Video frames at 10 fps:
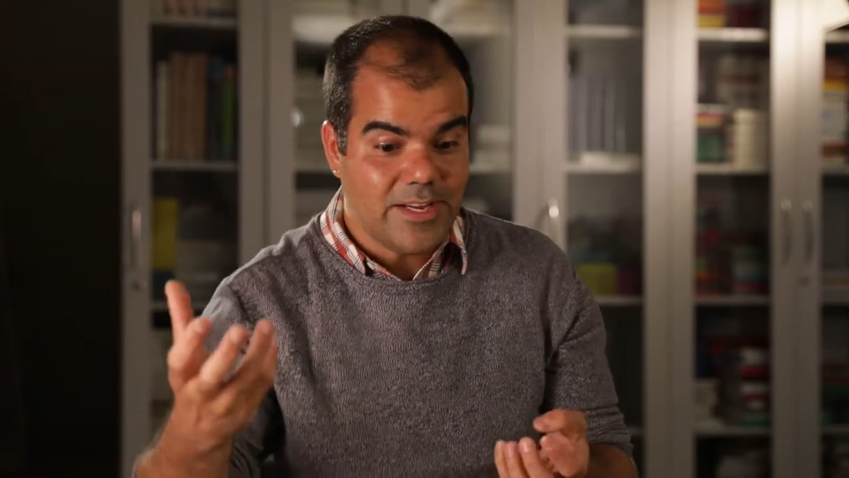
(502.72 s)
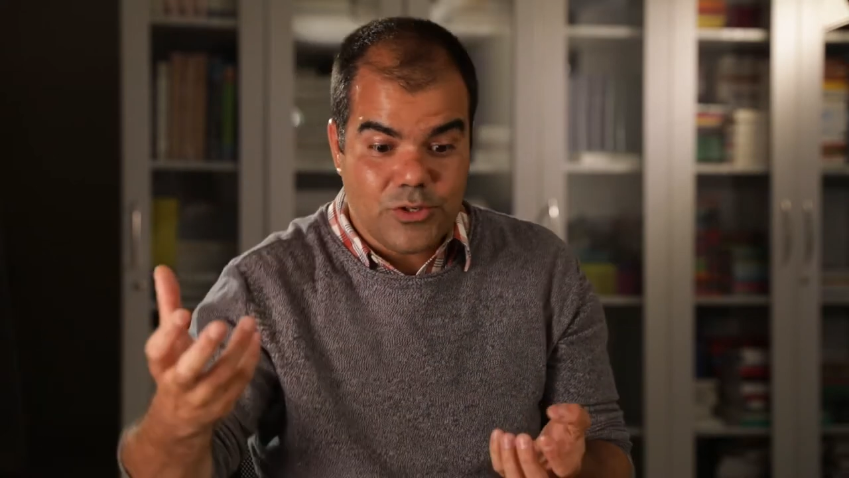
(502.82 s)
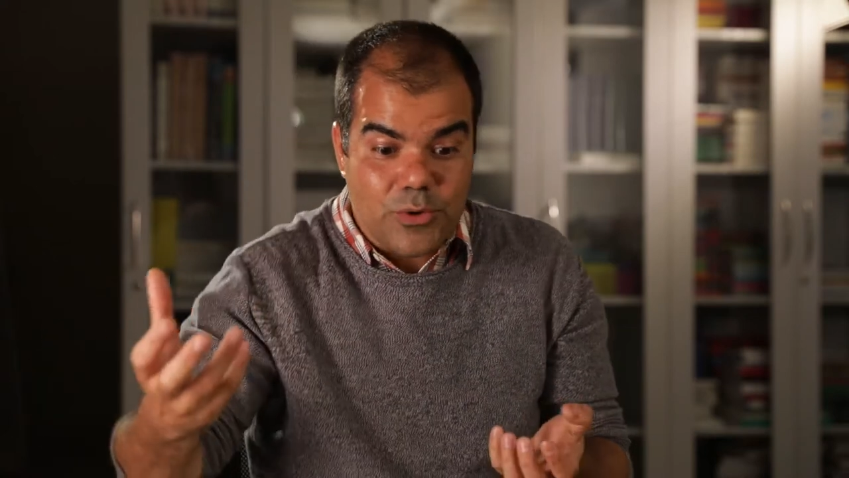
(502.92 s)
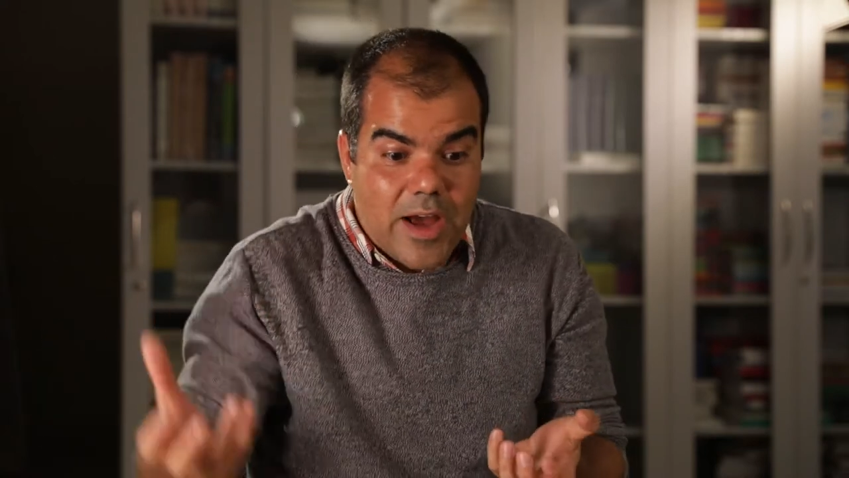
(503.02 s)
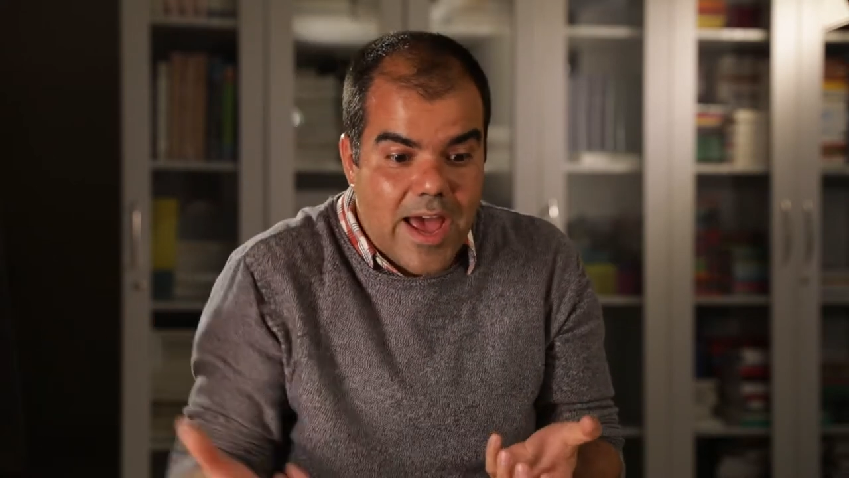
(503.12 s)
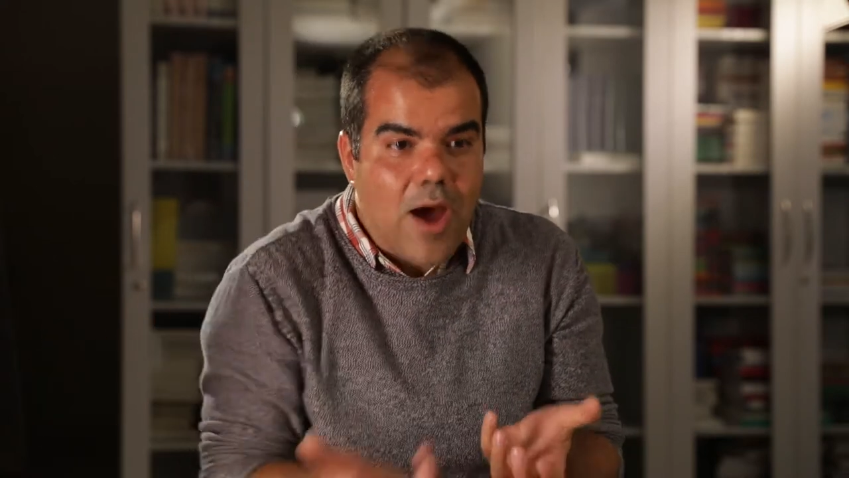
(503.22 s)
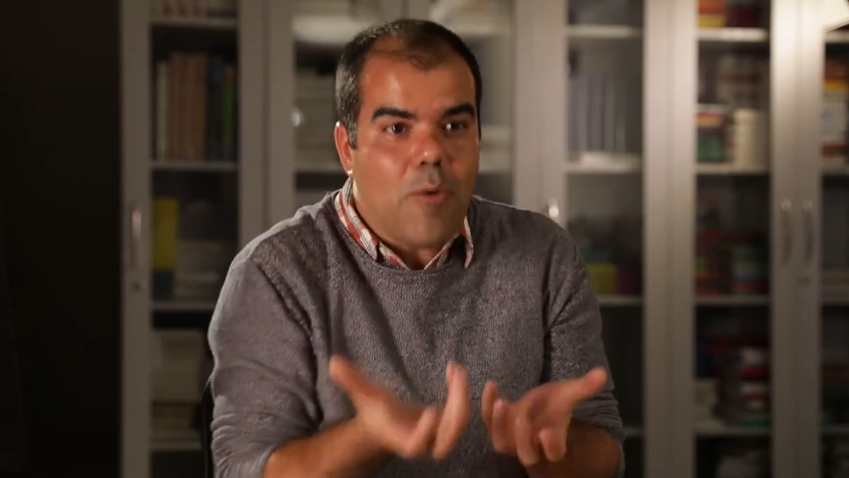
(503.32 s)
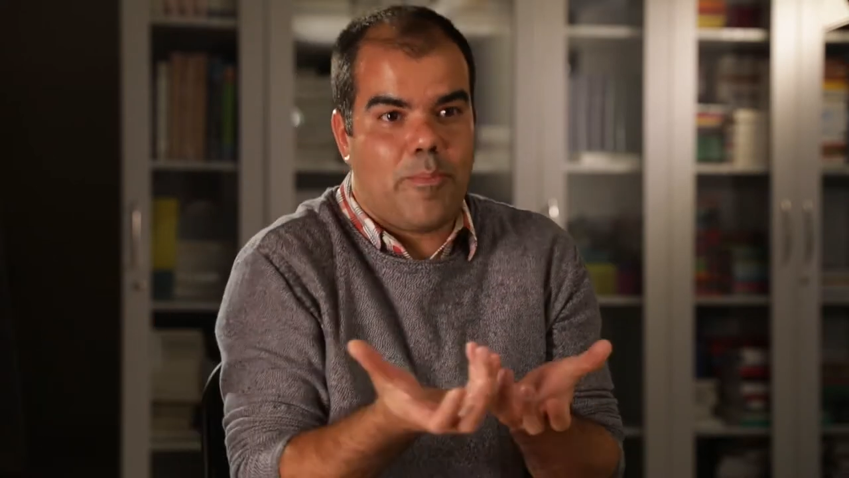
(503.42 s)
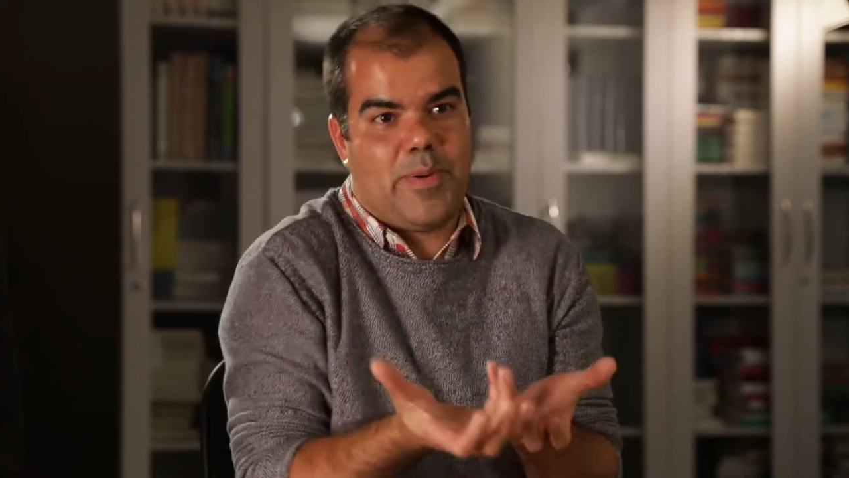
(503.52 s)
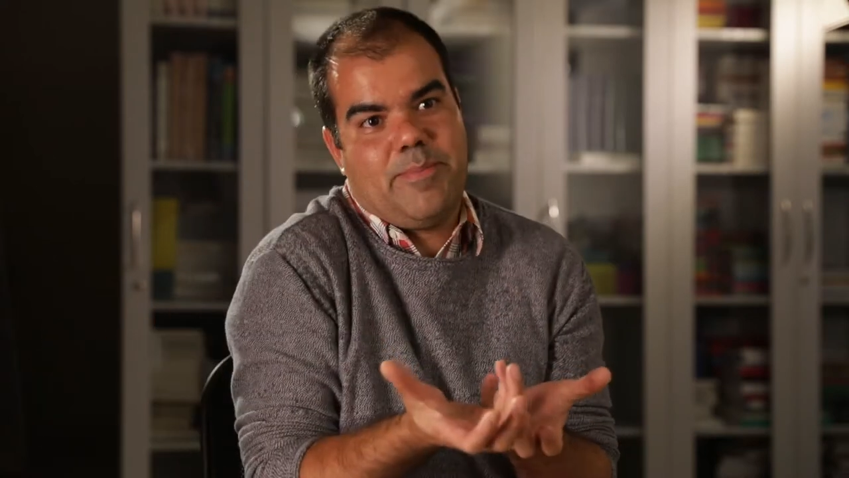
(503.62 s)
to
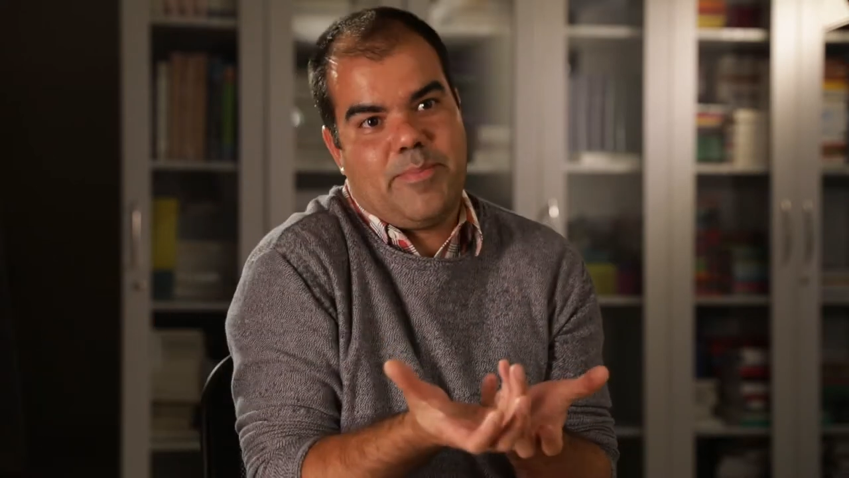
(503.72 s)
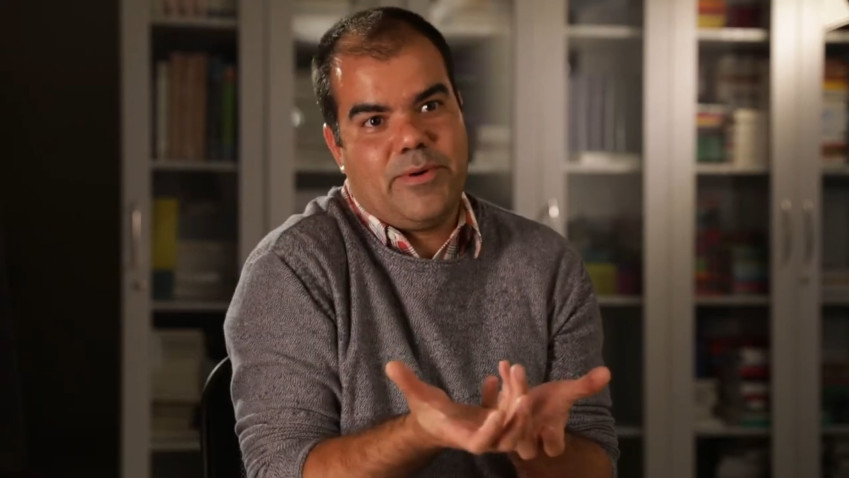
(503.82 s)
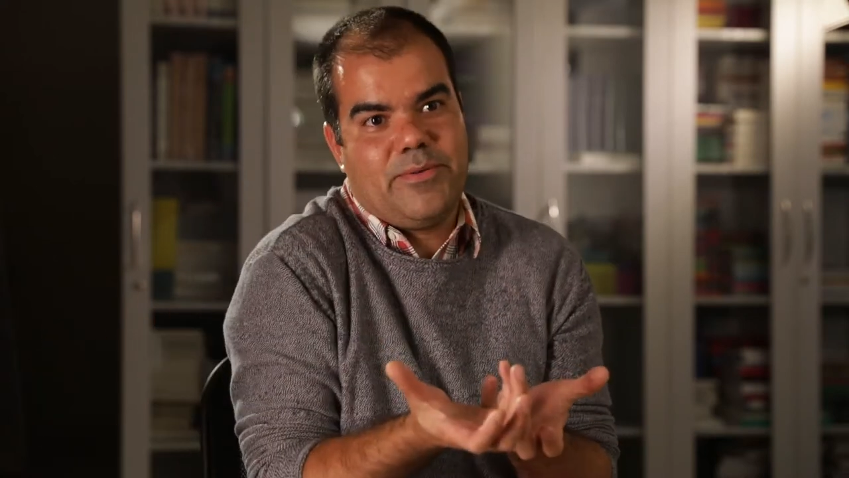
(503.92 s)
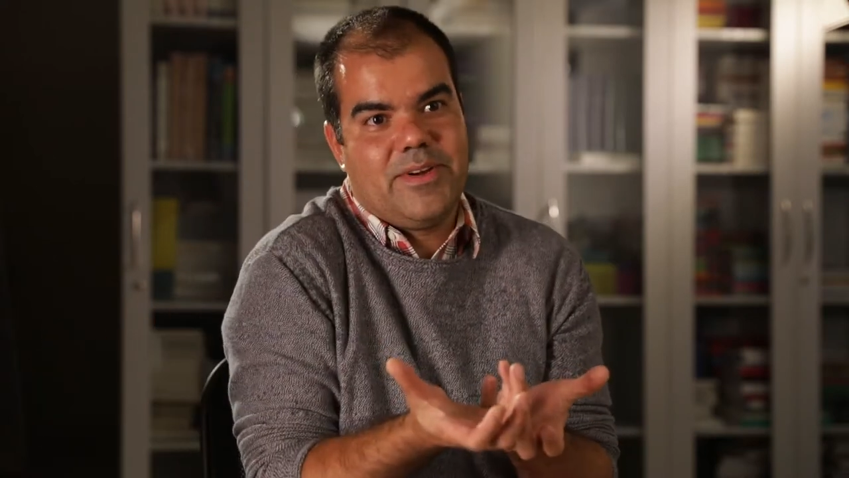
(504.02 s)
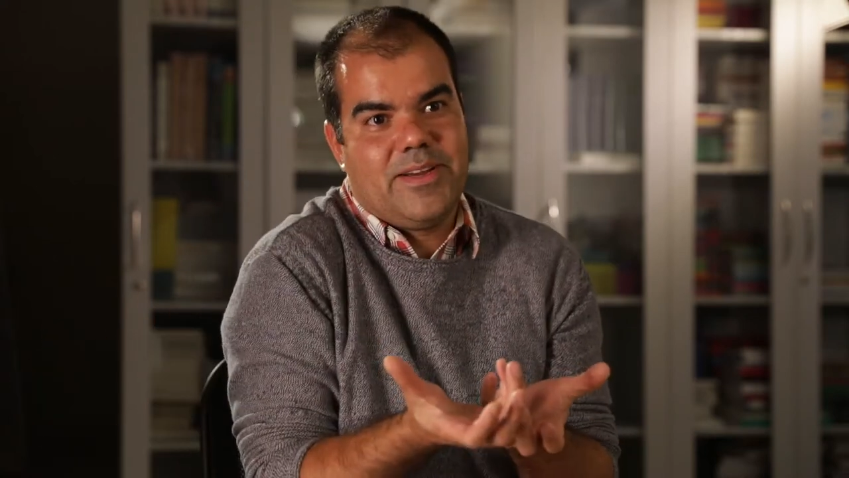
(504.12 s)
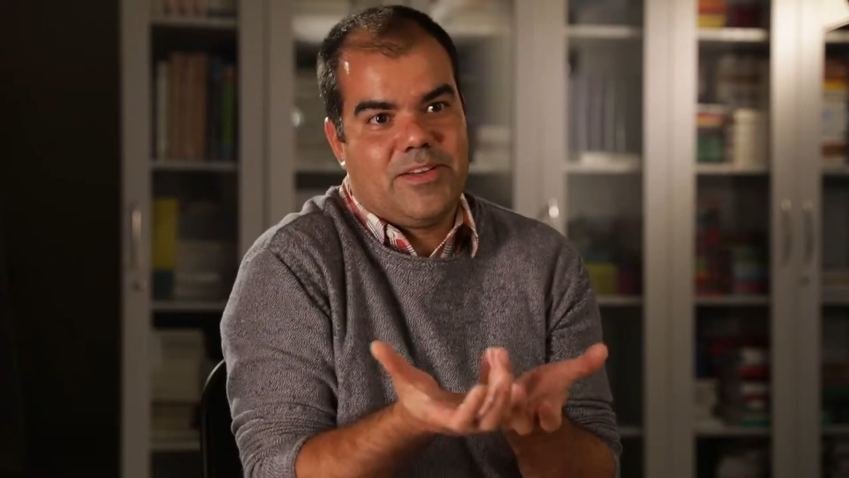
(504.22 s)
help people